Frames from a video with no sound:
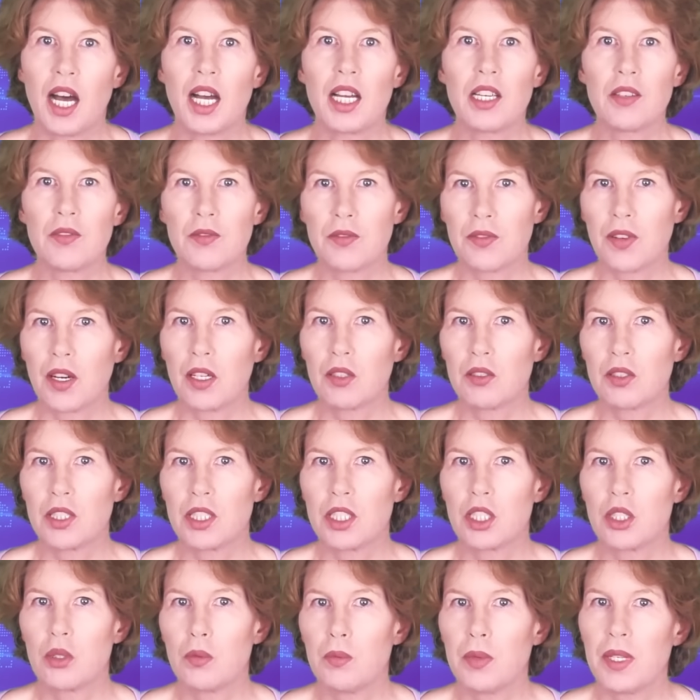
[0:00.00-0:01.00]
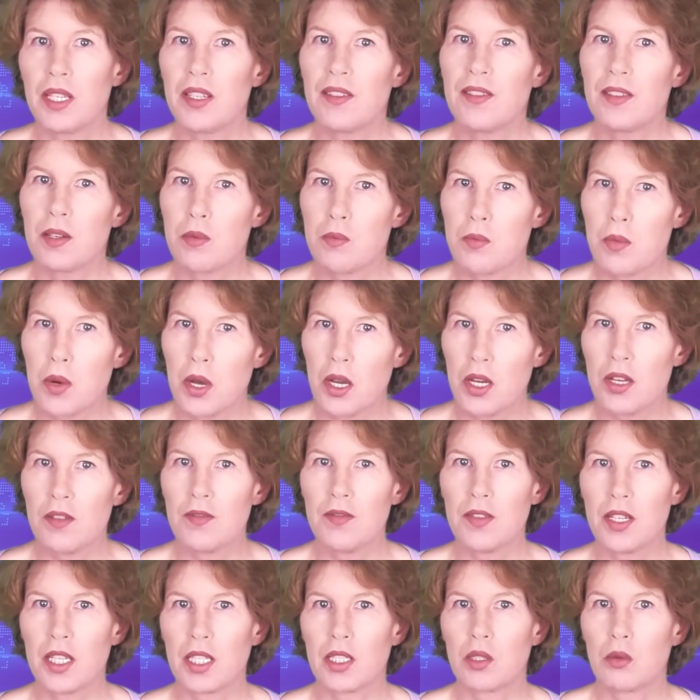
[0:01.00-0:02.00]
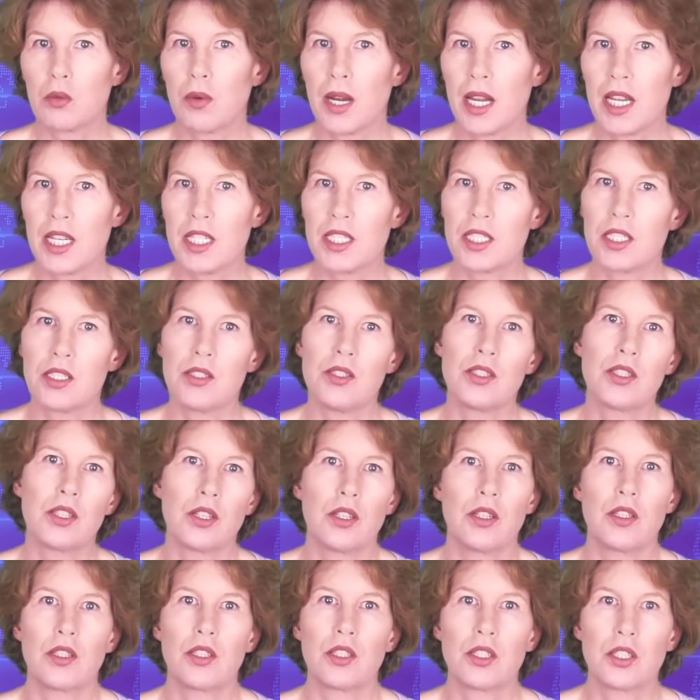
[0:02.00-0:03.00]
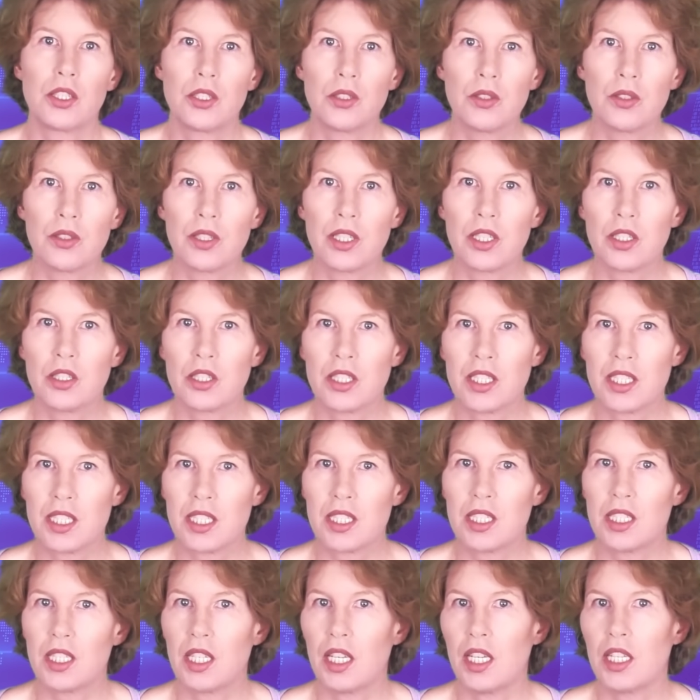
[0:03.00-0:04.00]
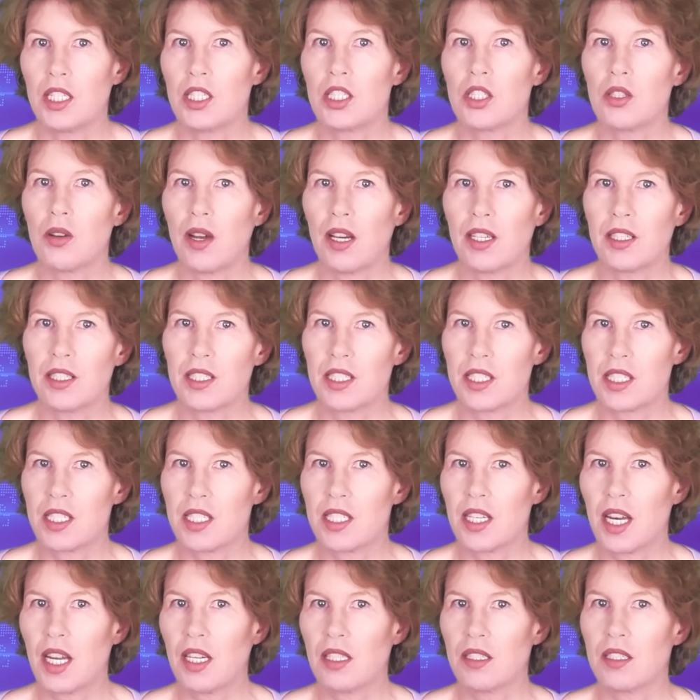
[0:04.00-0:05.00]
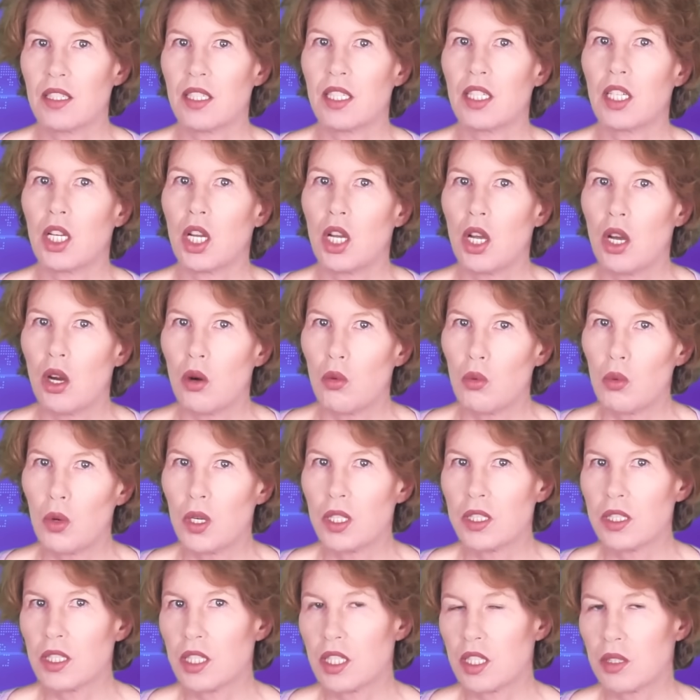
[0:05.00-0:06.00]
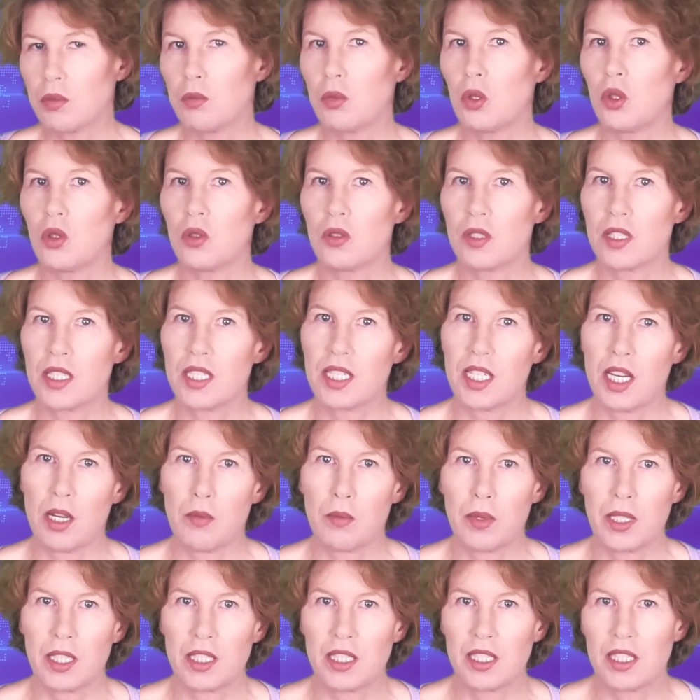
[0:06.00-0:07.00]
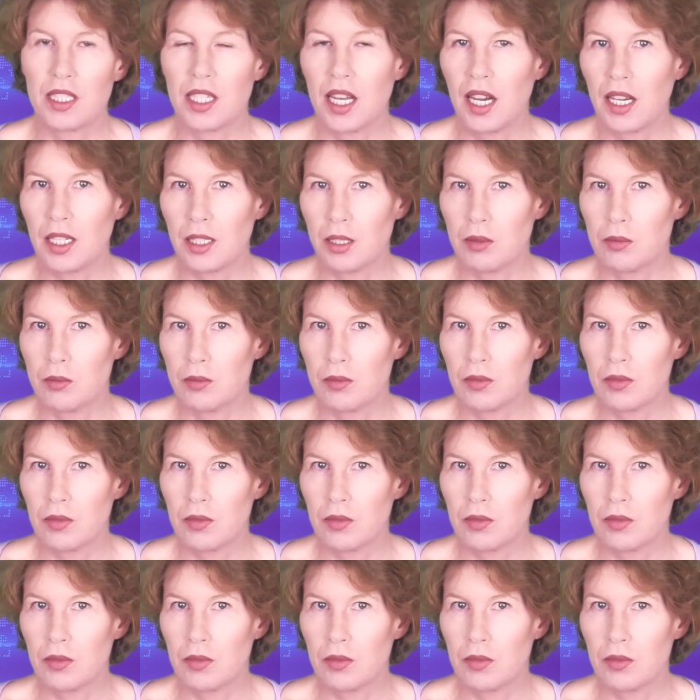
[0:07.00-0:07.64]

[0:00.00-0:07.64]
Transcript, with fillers: I found it to be the perfect way to turn curiosity into understanding, one small step at a time.